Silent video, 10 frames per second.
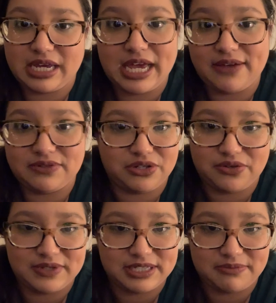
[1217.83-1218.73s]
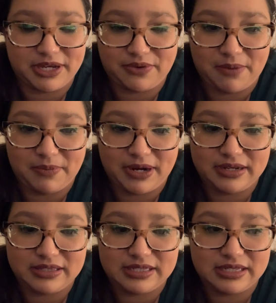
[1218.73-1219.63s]
I have to go visit my
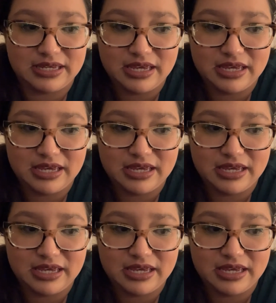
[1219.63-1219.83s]
grandparents.